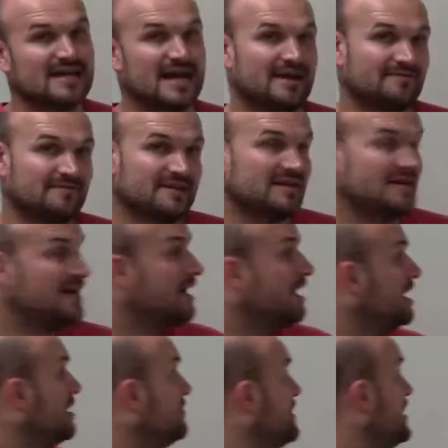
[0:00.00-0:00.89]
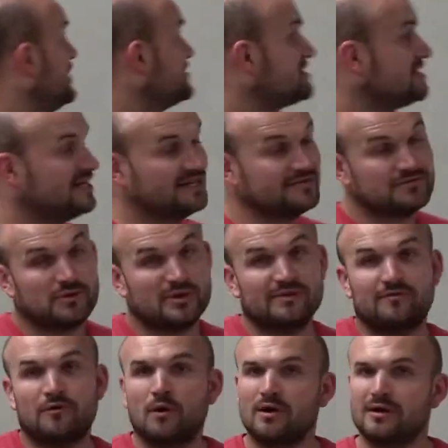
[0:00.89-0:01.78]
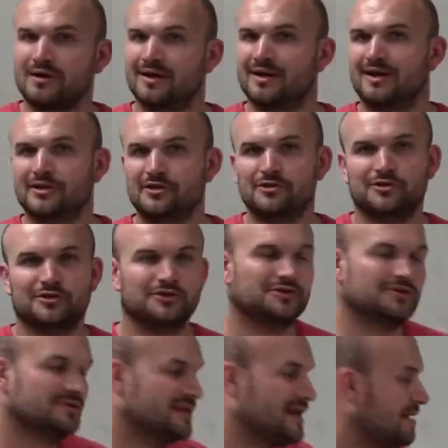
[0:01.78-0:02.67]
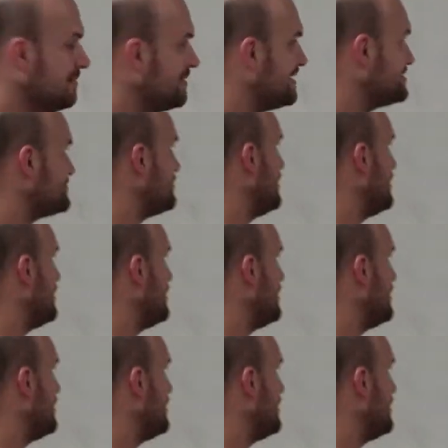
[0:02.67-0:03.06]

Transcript: to have the um, LCD of 24, you could do it that way as